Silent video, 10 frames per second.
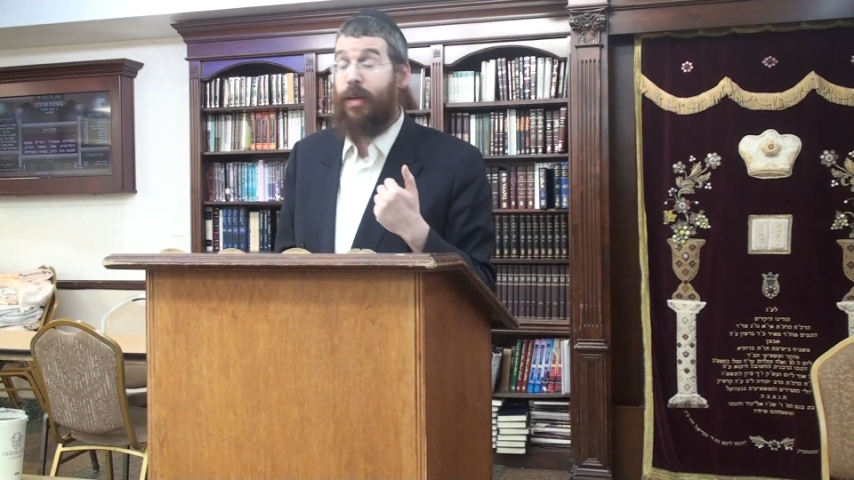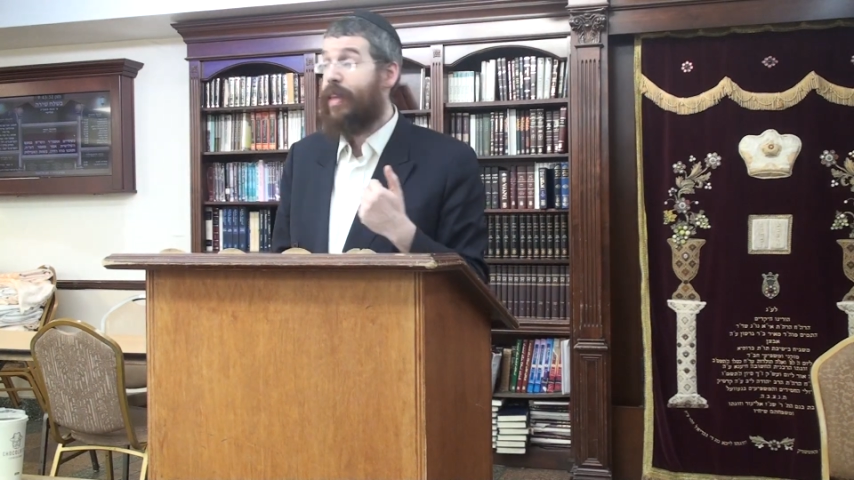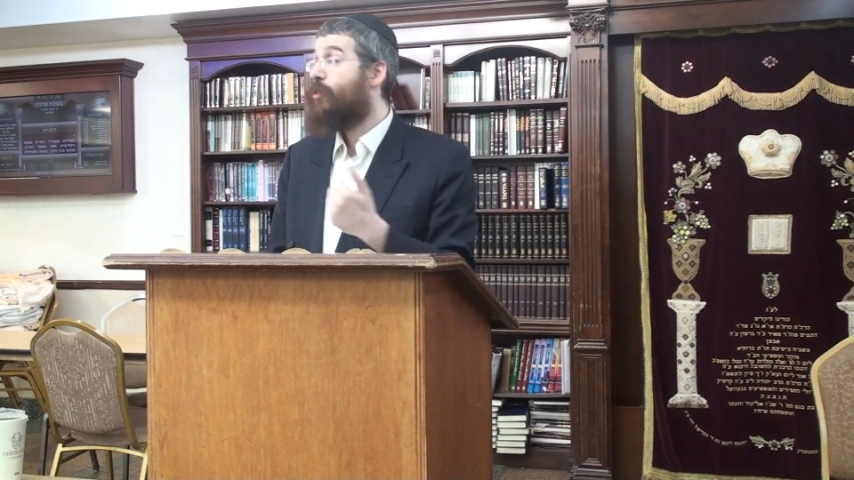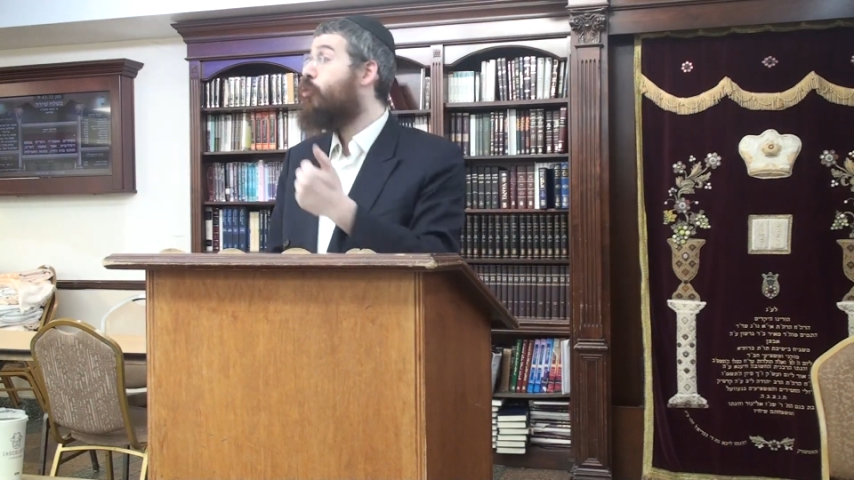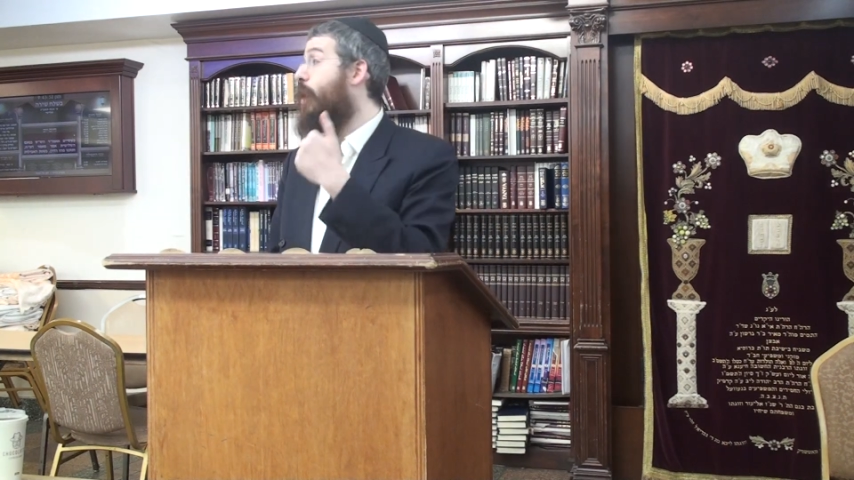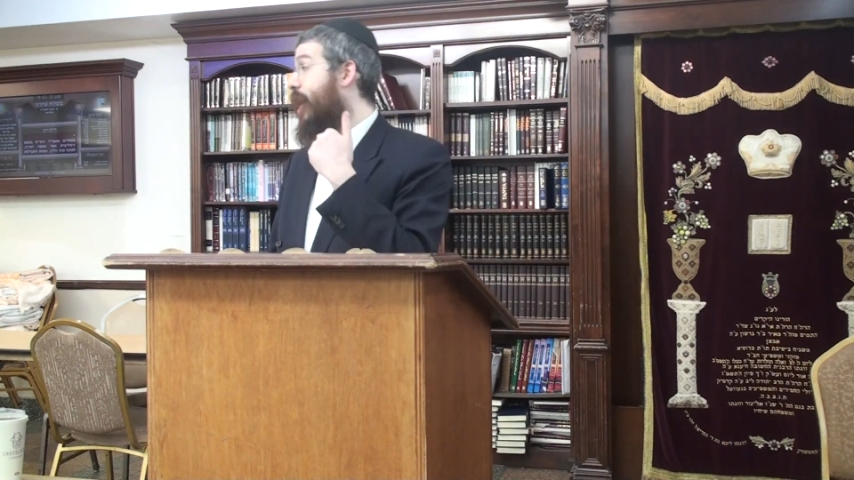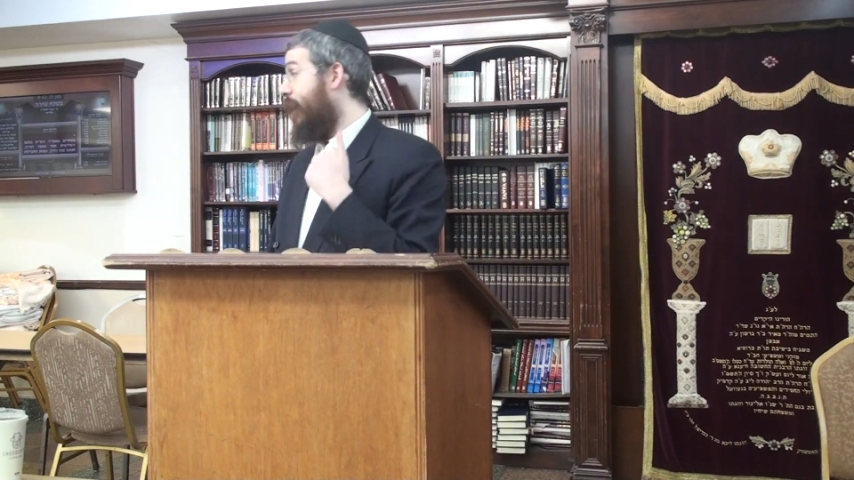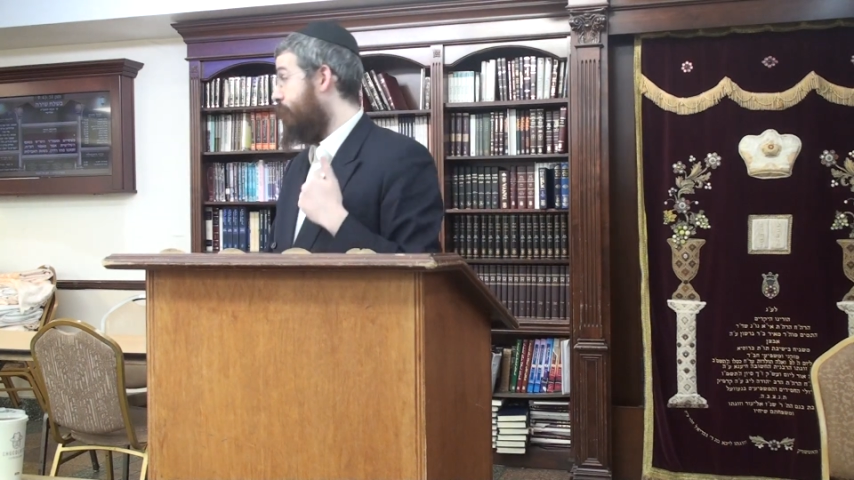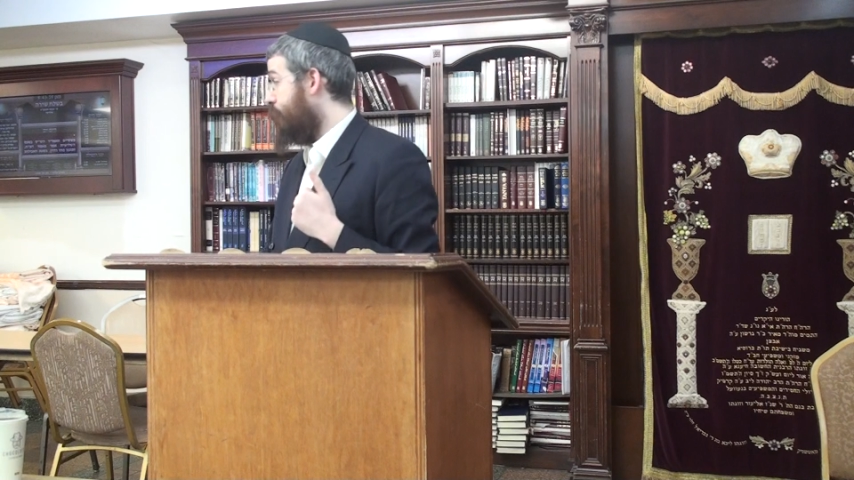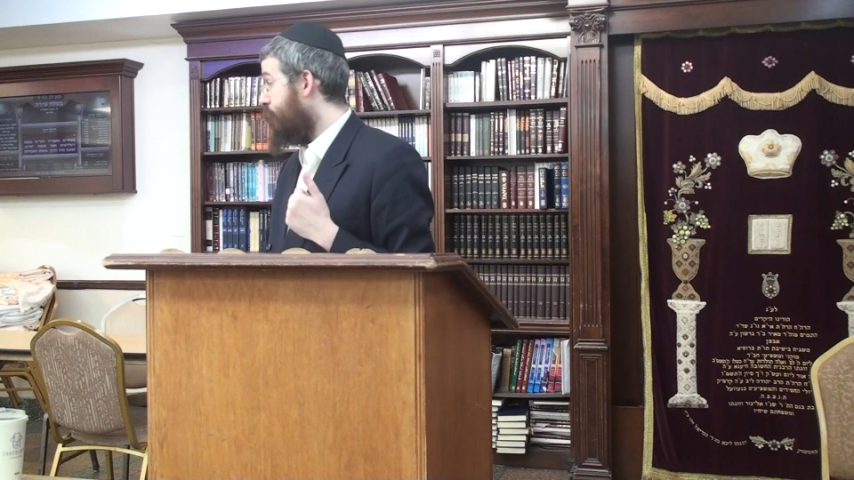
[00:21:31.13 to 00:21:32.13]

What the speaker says: that hu b'chaim.